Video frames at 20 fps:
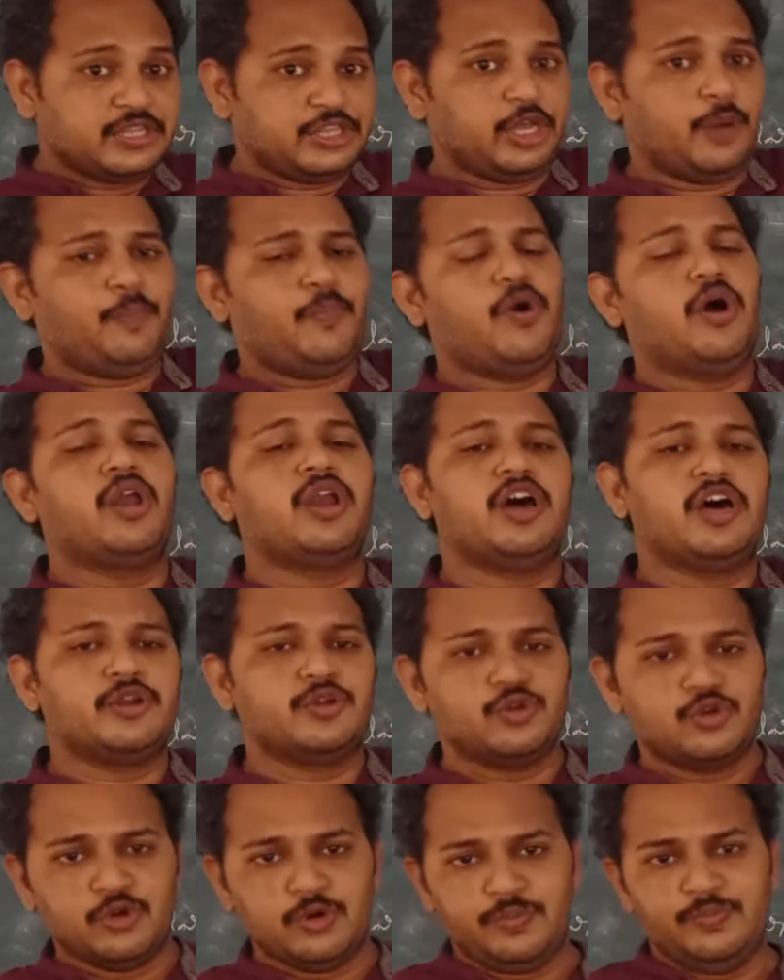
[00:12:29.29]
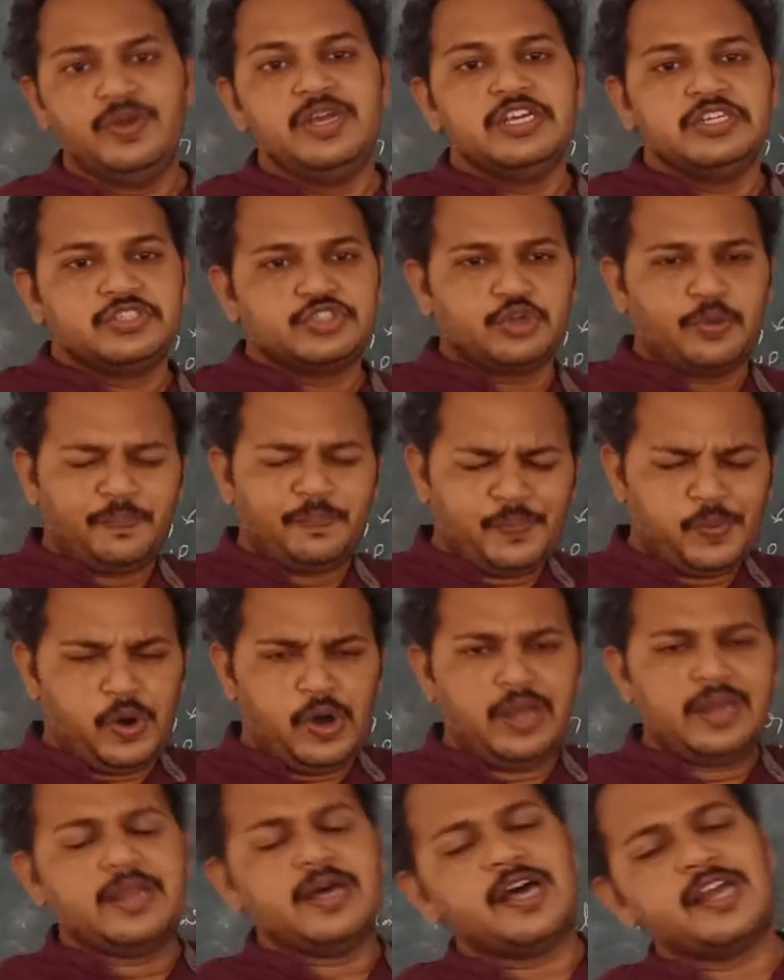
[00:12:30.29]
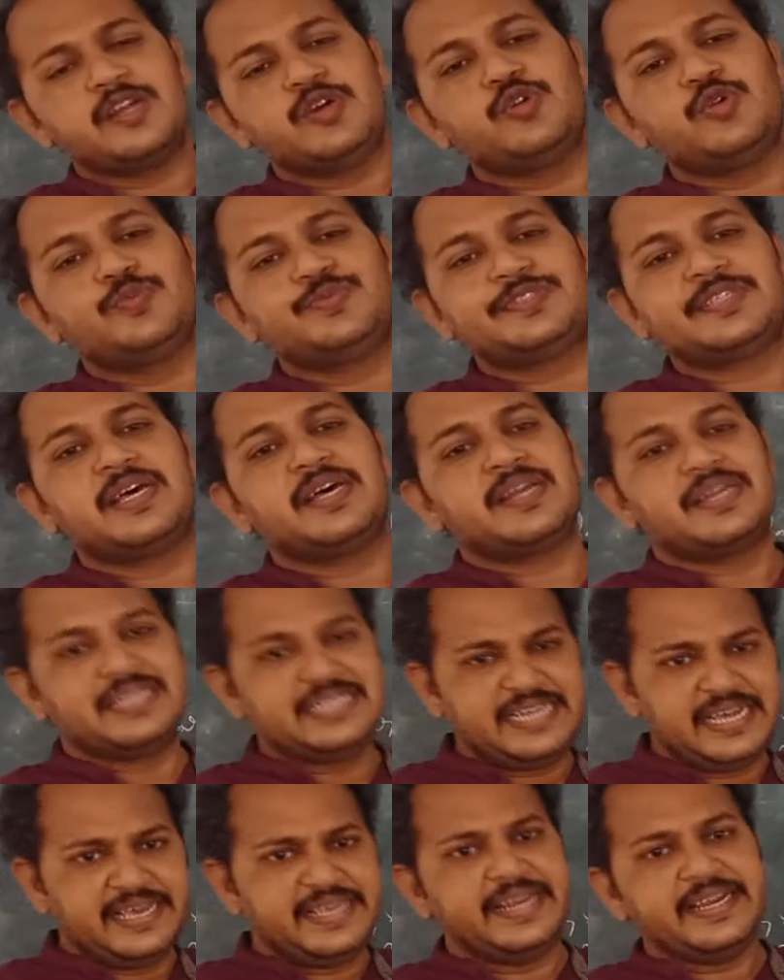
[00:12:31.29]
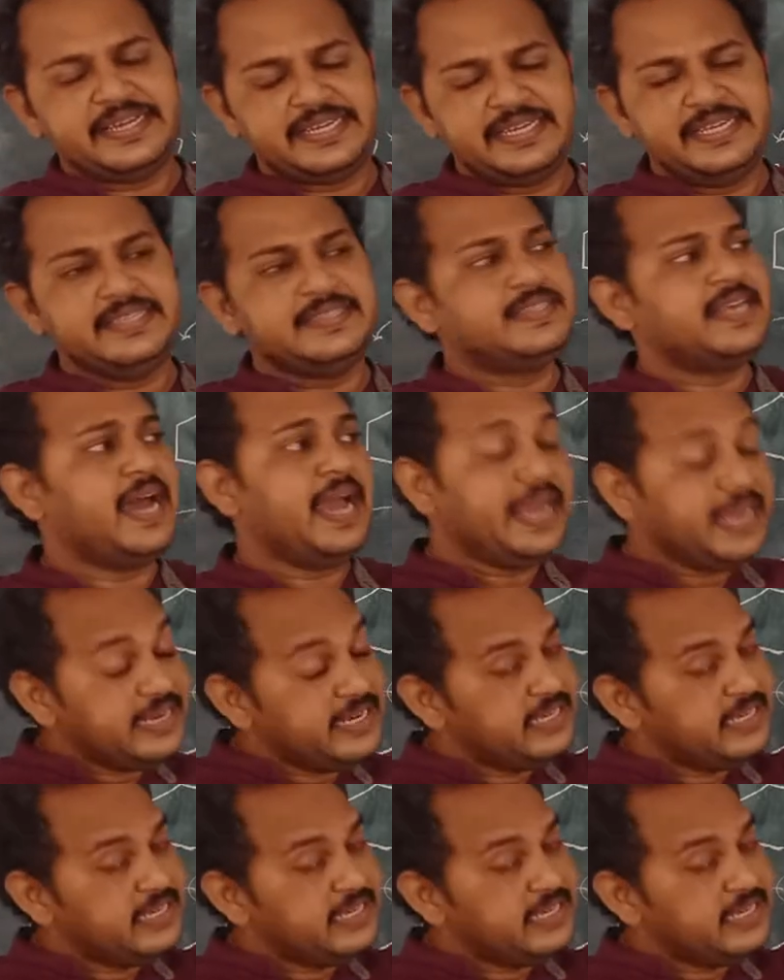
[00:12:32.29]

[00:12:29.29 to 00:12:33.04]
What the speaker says: The polar group. So polar groups are directing the